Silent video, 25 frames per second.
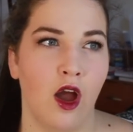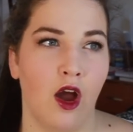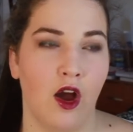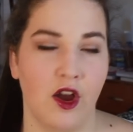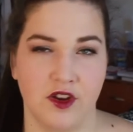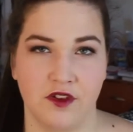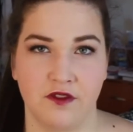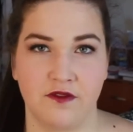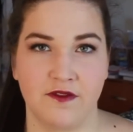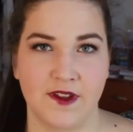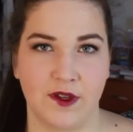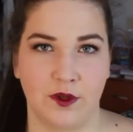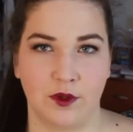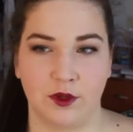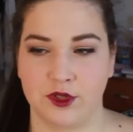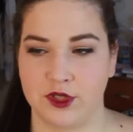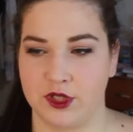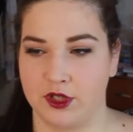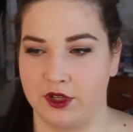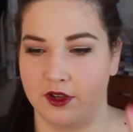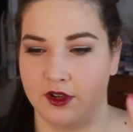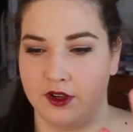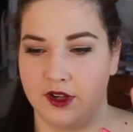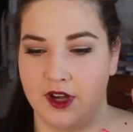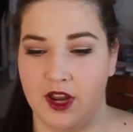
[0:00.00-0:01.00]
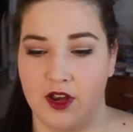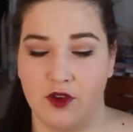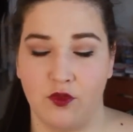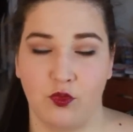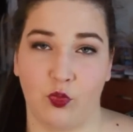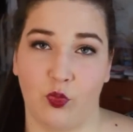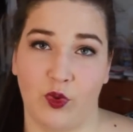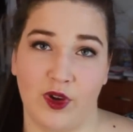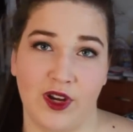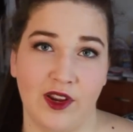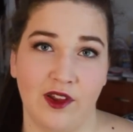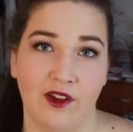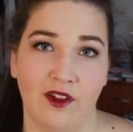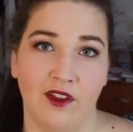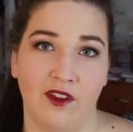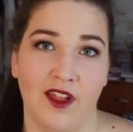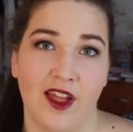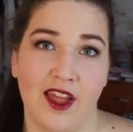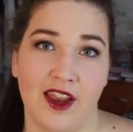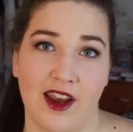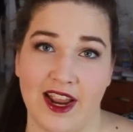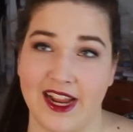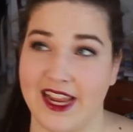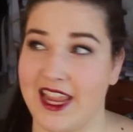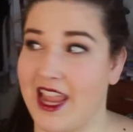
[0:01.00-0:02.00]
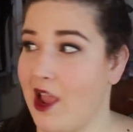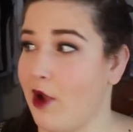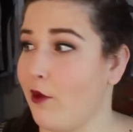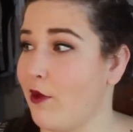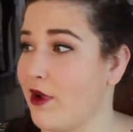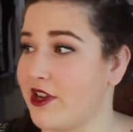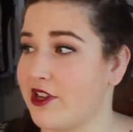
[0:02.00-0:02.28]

unfiltered and real and I can't